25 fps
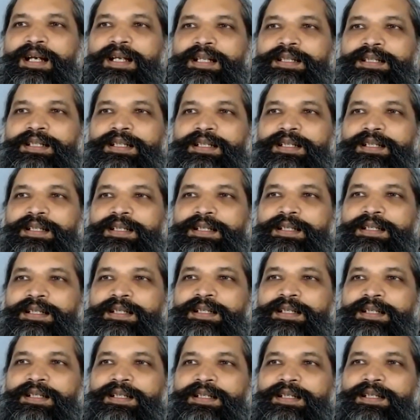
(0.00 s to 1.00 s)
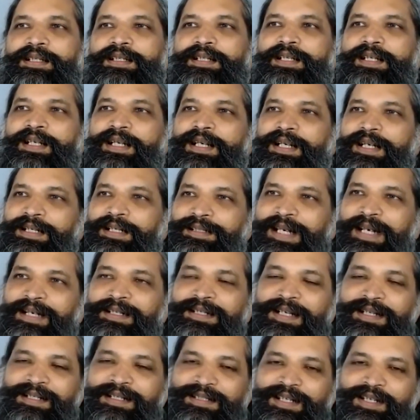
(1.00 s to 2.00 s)
The
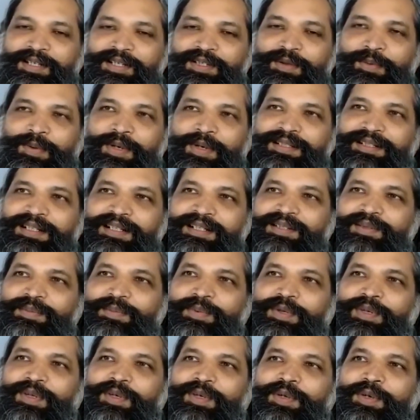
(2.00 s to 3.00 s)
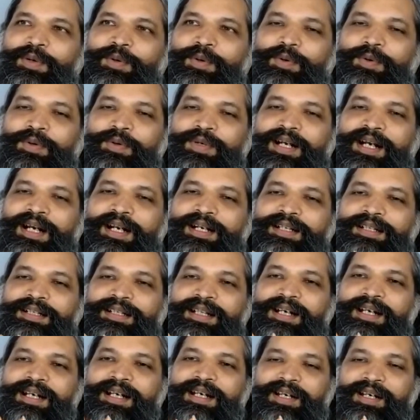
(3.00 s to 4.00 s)
tendency towards this would grow
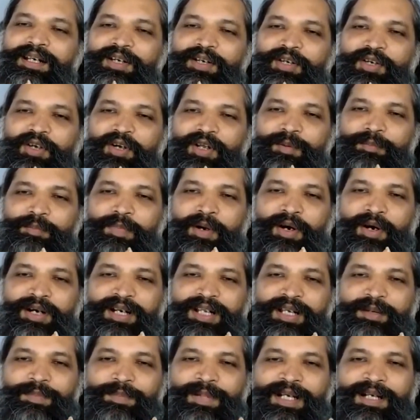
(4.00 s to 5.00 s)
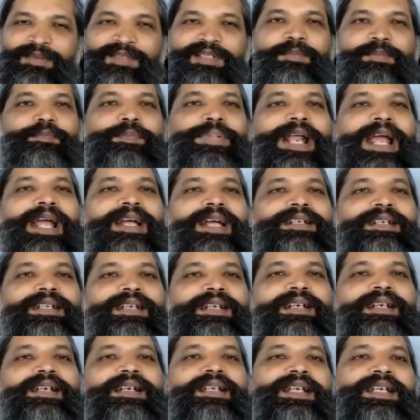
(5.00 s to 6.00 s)
until your body becomes
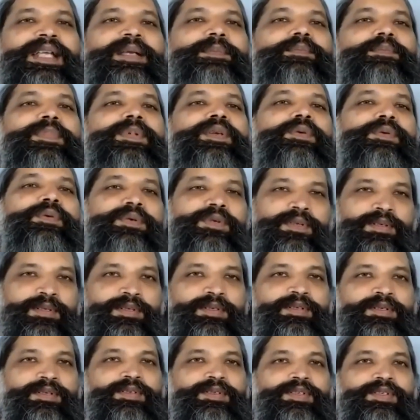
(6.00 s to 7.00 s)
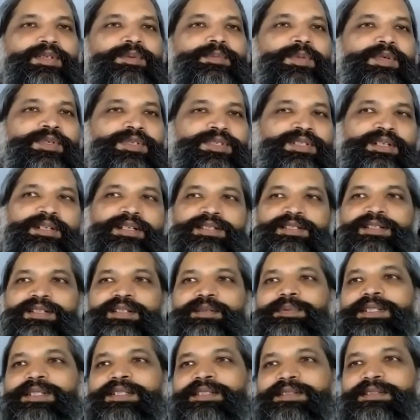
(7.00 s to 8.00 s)
practically immune to most
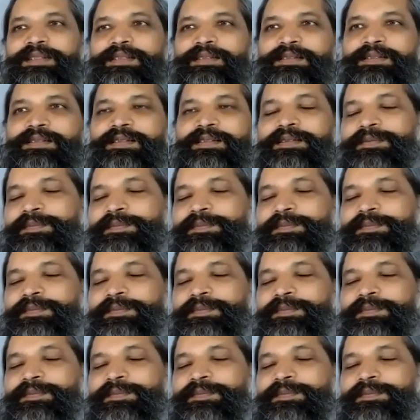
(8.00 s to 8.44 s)
disturbances.